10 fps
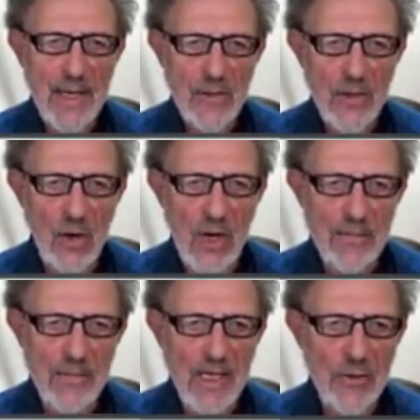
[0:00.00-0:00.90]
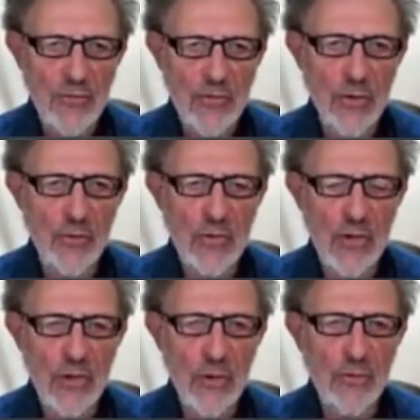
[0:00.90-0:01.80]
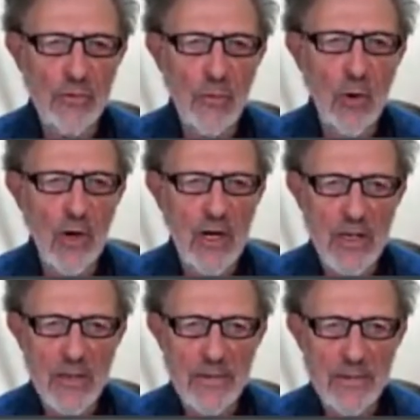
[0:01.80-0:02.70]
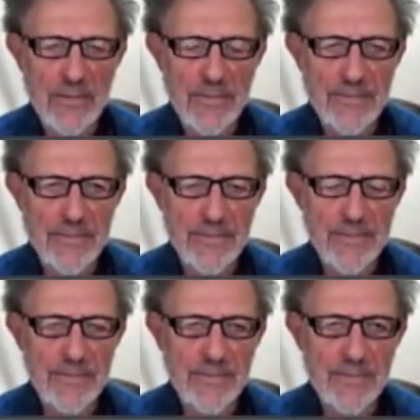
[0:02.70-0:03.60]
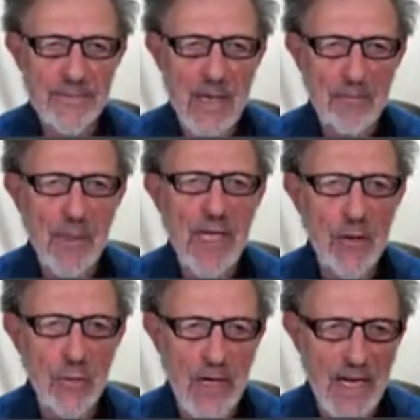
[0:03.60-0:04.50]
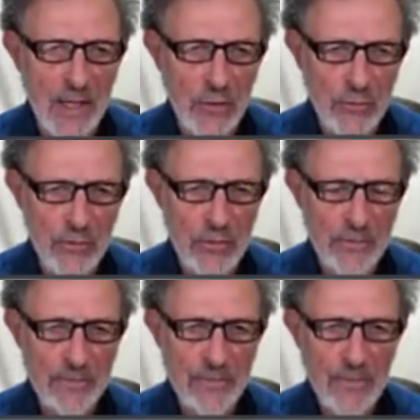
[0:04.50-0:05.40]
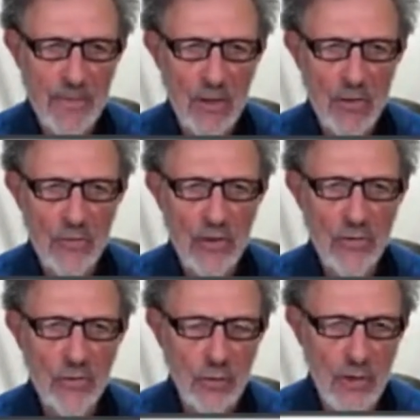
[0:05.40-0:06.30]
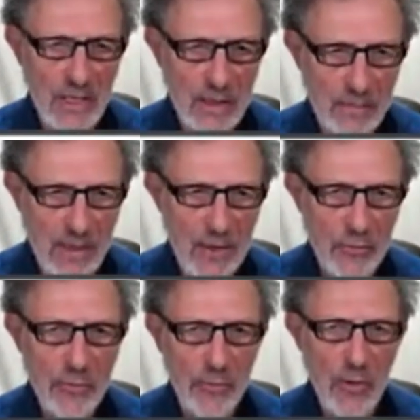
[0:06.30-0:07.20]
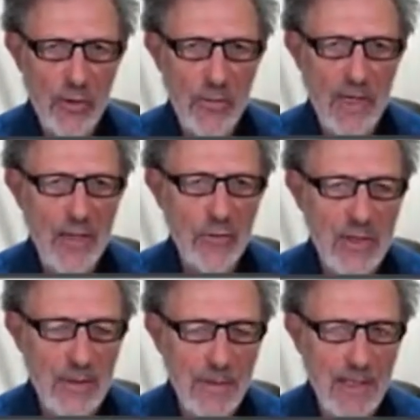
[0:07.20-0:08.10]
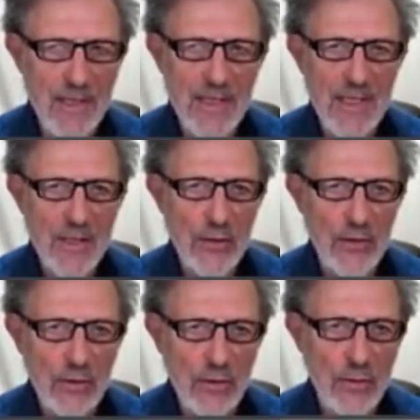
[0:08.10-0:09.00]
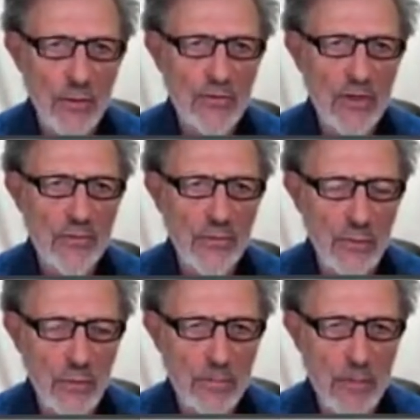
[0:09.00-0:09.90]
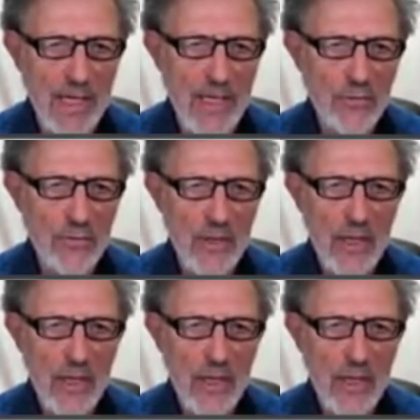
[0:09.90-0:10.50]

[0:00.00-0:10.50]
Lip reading: Long means use more, a bigger range. So short can mean a smaller range. Typically, you're using fewer bytes.